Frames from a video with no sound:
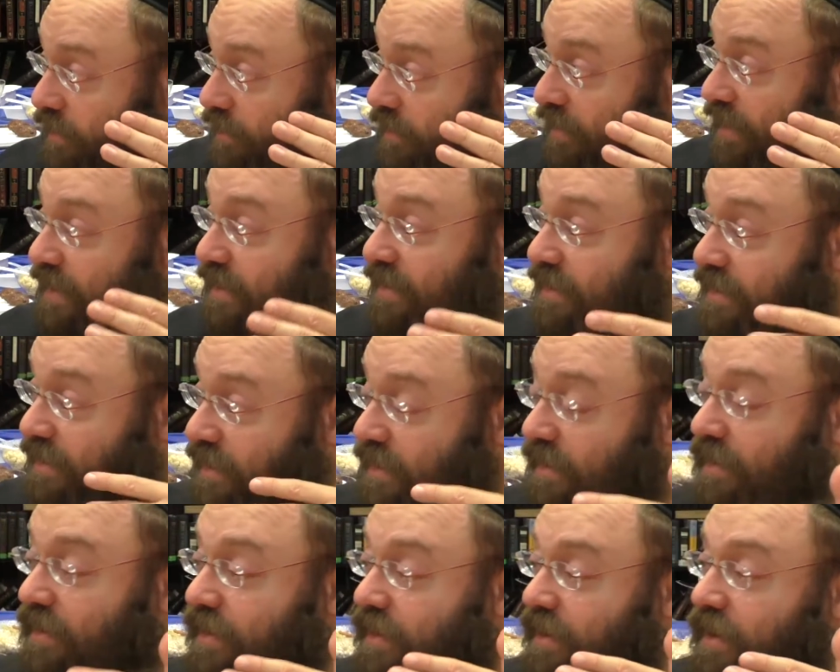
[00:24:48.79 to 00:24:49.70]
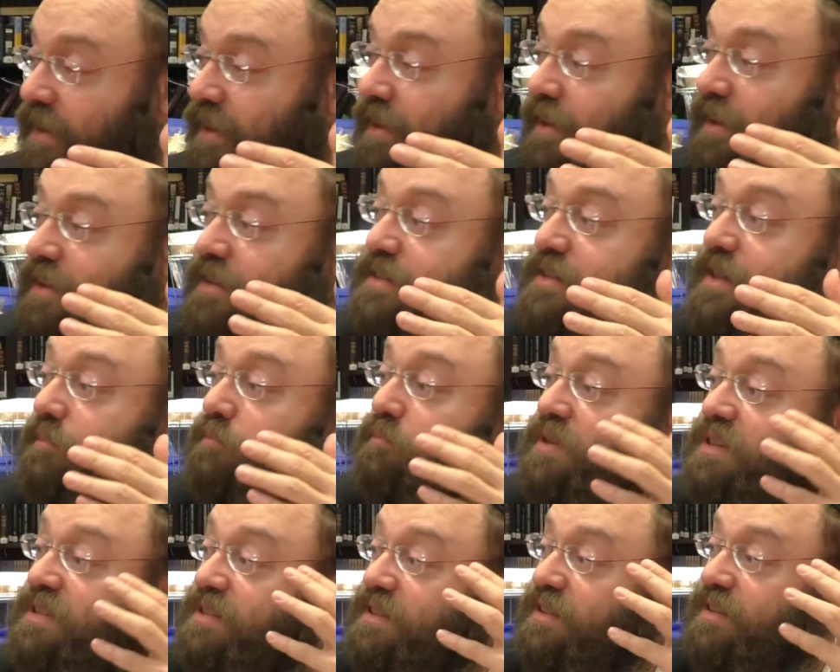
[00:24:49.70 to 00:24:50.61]
They didn't. It's a
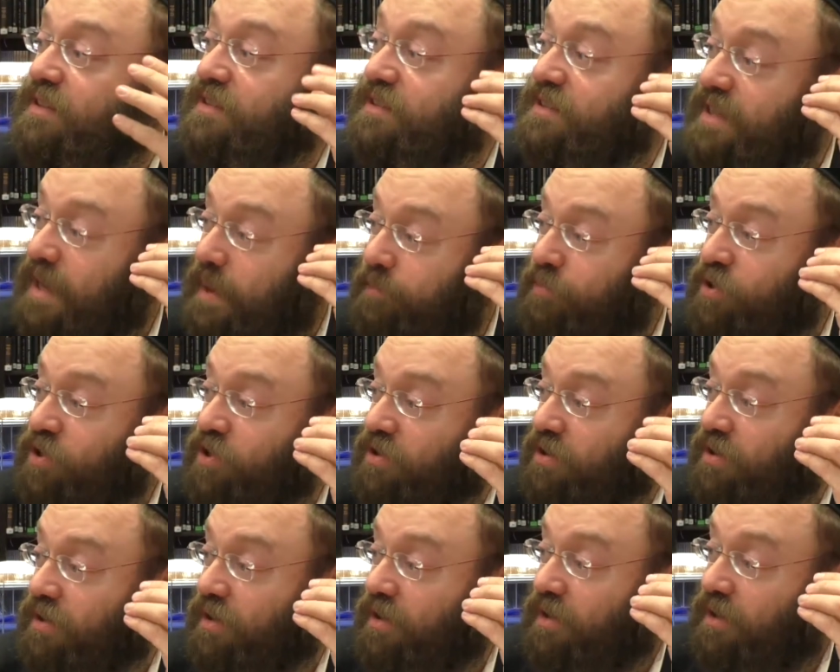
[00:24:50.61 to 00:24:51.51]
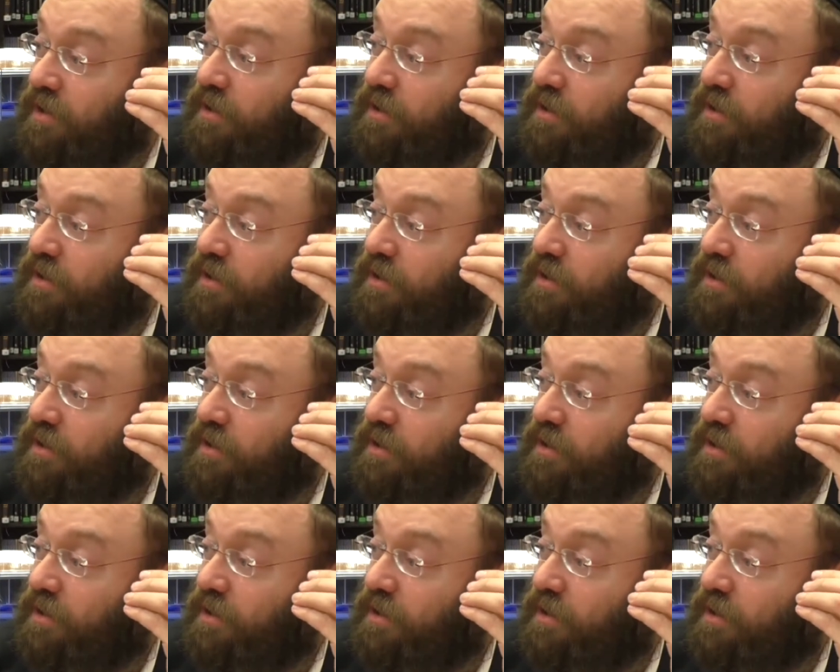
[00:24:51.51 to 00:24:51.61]
misconception